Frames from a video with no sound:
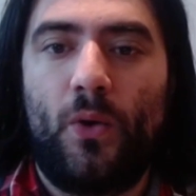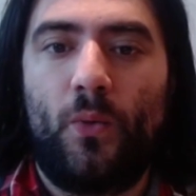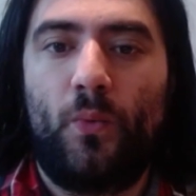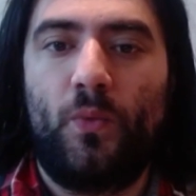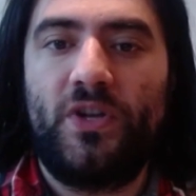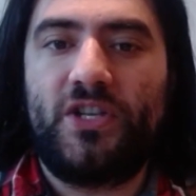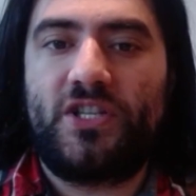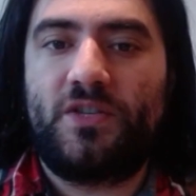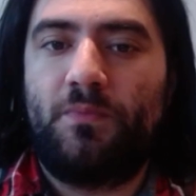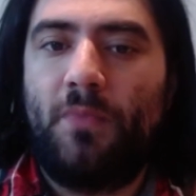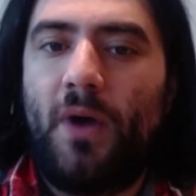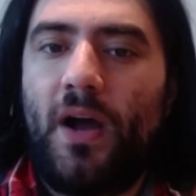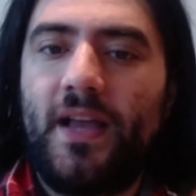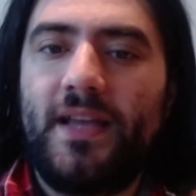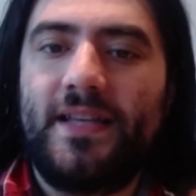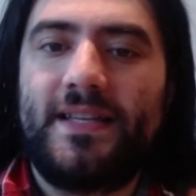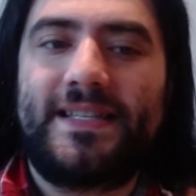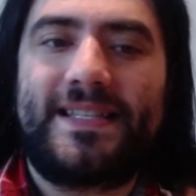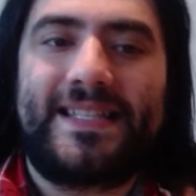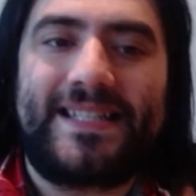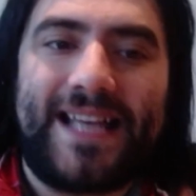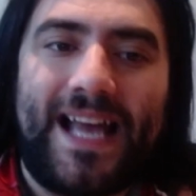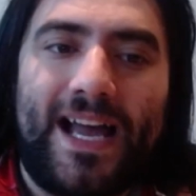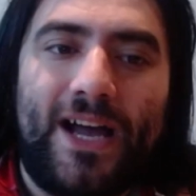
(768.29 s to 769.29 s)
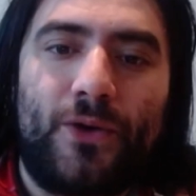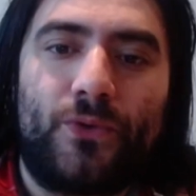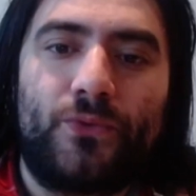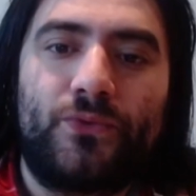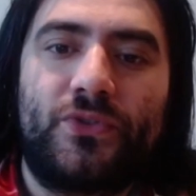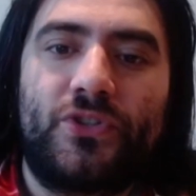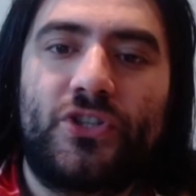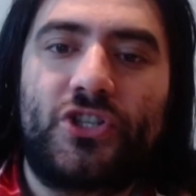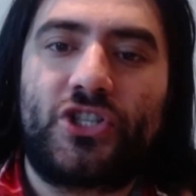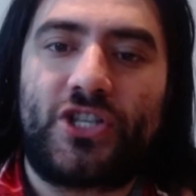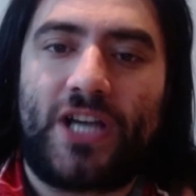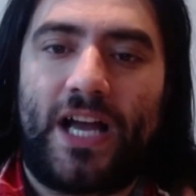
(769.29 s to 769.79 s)
Which might
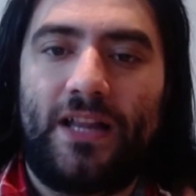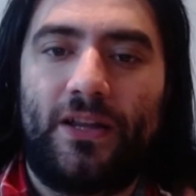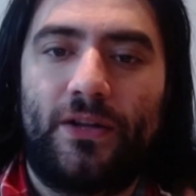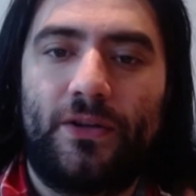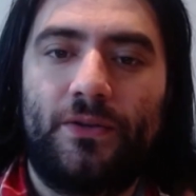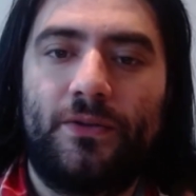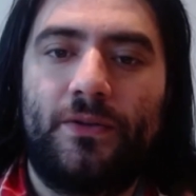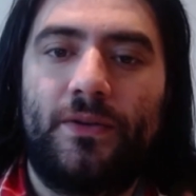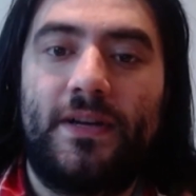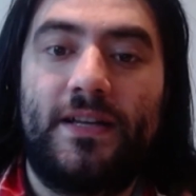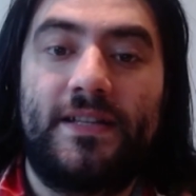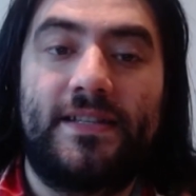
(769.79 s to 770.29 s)
sound shallow